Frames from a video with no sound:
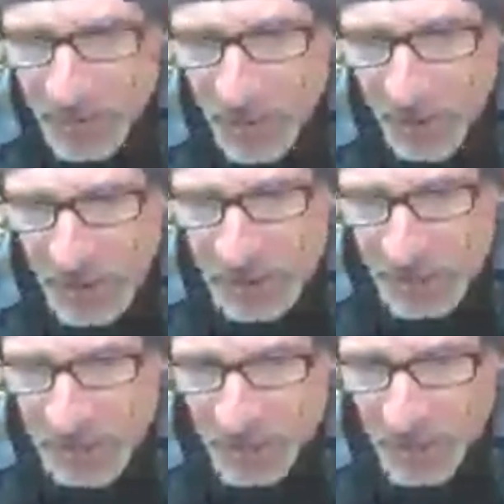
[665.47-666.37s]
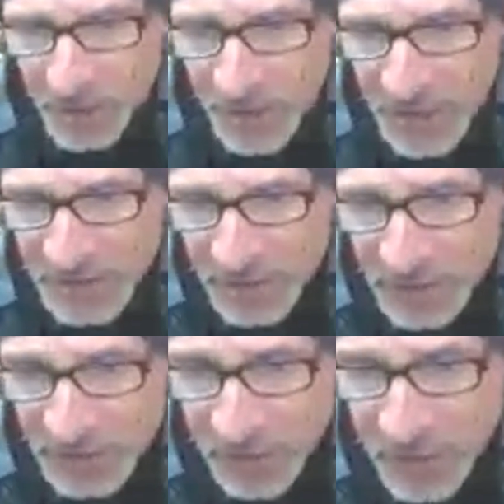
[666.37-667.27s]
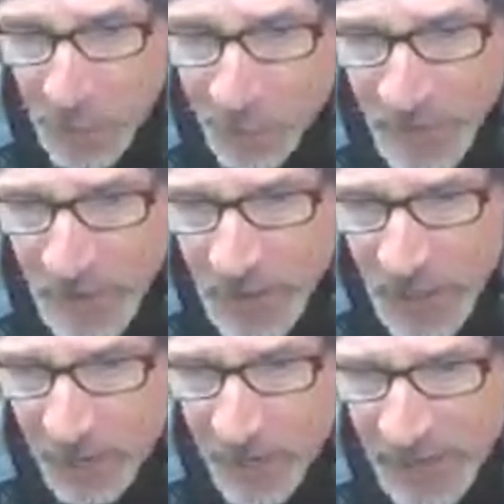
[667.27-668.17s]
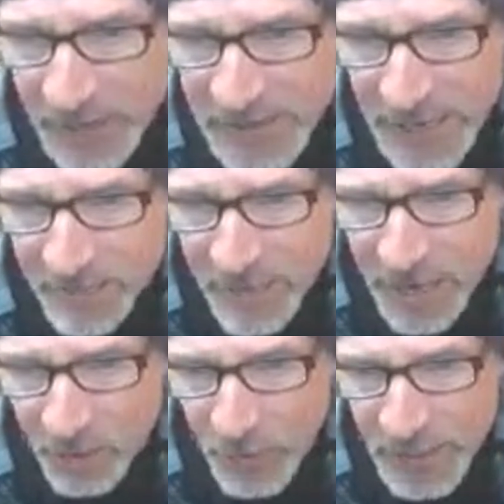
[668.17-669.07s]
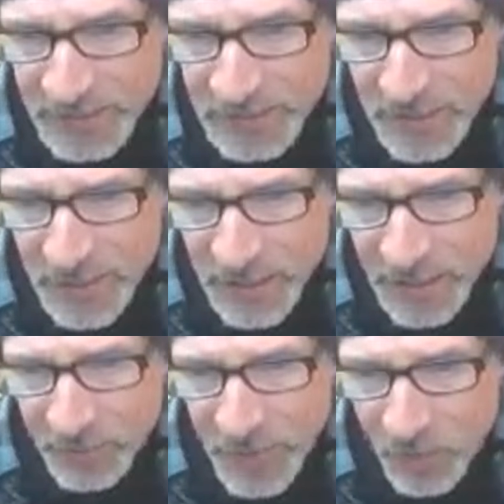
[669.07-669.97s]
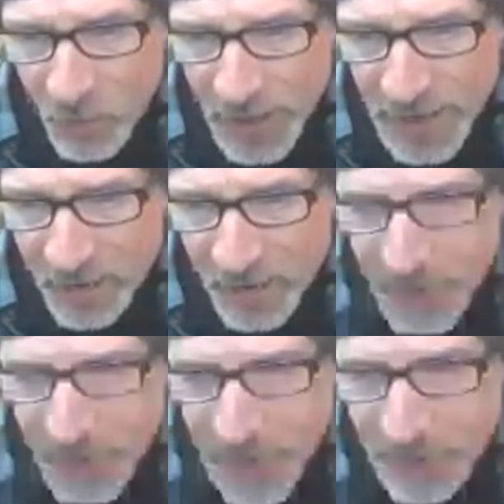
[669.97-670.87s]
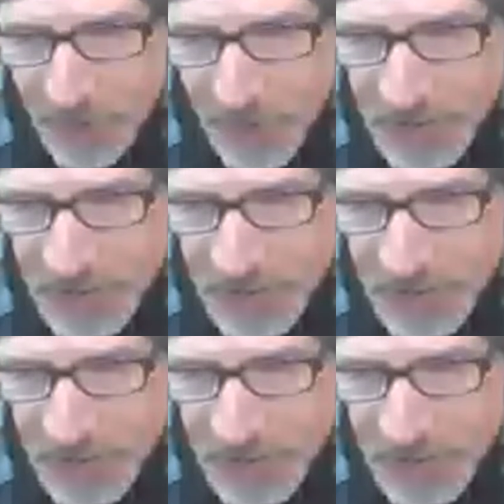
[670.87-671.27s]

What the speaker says: burger. Christmas burger, that sounds good. I ran a 10-mile race and ran 1 hour, 9 minutes,